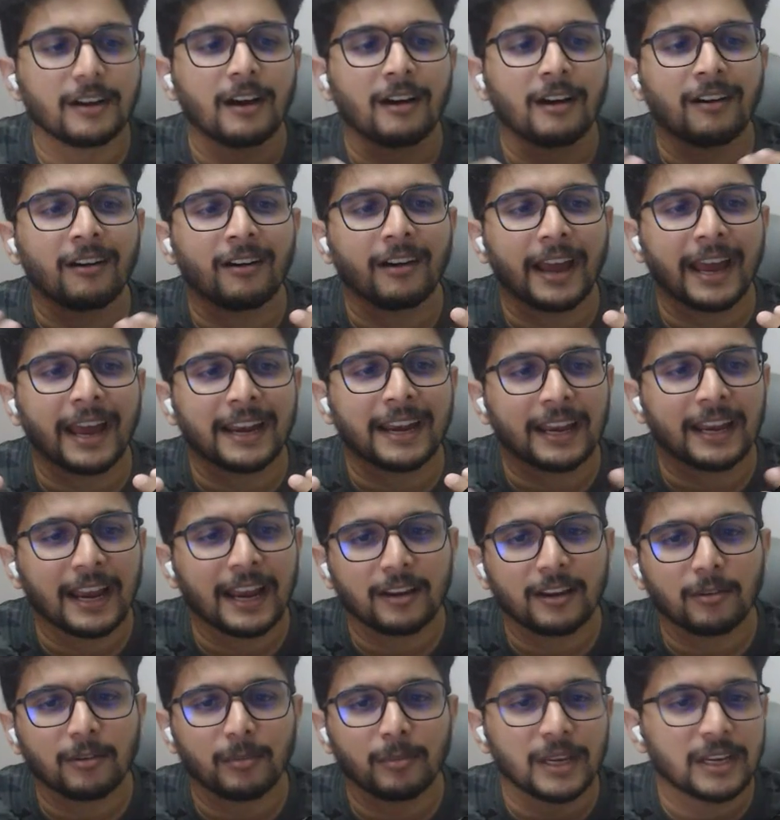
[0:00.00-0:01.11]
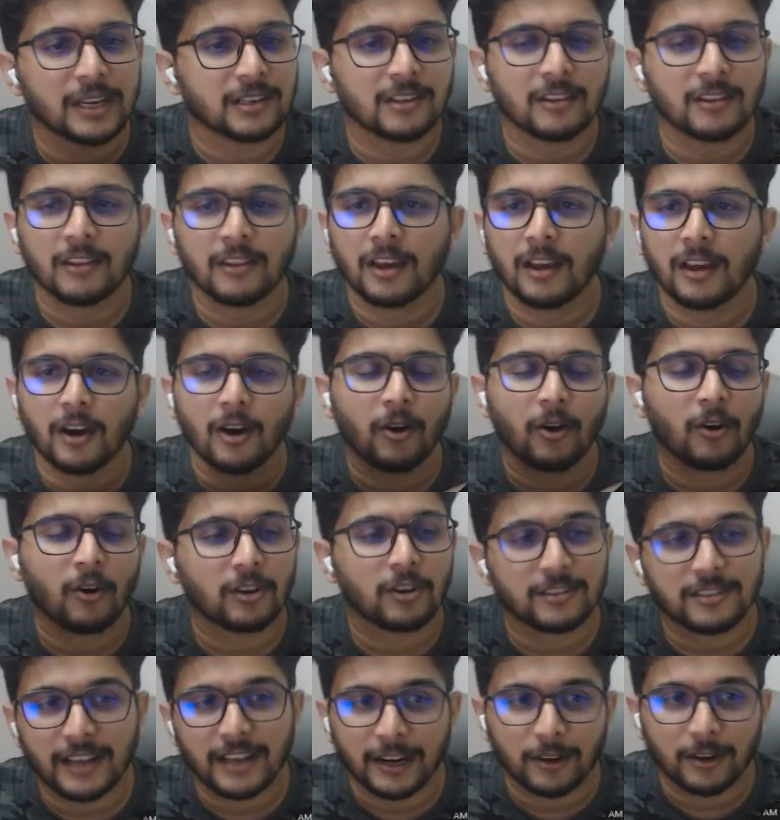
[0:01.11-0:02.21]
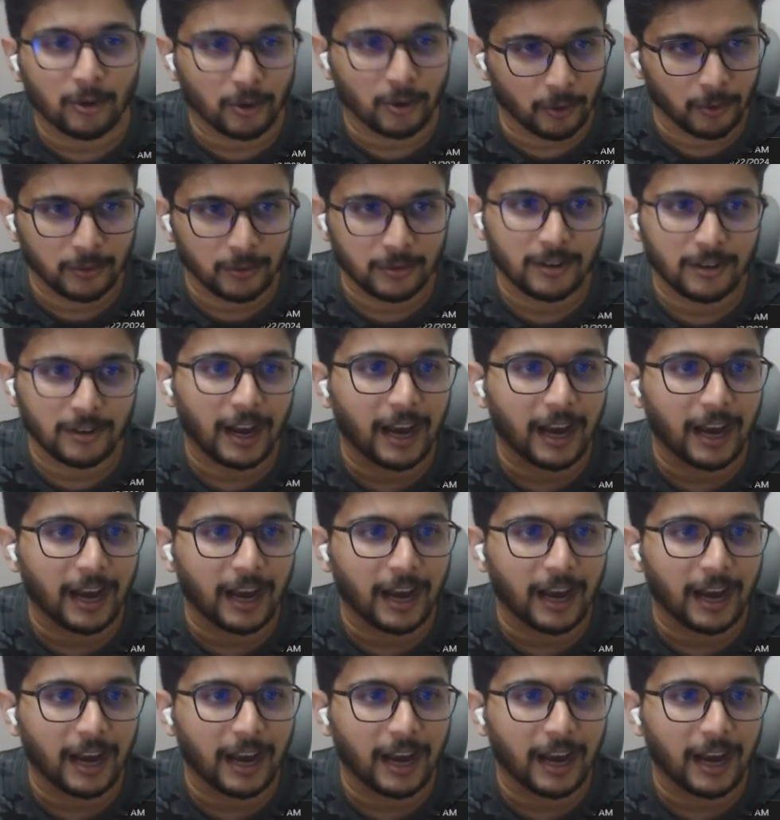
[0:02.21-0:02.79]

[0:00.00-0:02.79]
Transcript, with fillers: uh, and head means honestly I don't know.